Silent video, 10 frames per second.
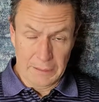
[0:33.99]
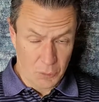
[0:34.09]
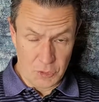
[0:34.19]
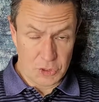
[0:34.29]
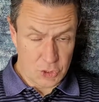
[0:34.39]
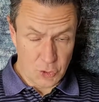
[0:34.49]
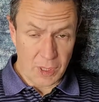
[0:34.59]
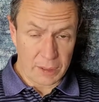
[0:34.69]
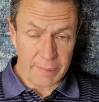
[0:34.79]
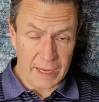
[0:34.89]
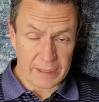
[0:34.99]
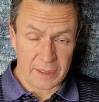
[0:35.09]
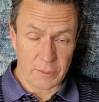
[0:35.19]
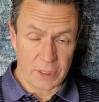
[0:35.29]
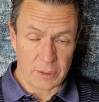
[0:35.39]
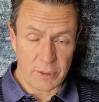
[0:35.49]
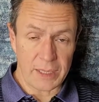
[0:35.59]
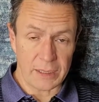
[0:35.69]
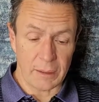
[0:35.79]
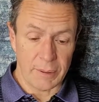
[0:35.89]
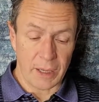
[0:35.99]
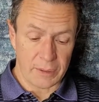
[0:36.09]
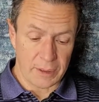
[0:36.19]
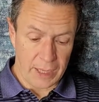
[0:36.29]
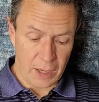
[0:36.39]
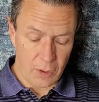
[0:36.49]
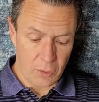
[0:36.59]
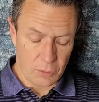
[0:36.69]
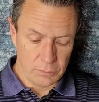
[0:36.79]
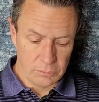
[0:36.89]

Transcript: was struck back then when I read it about how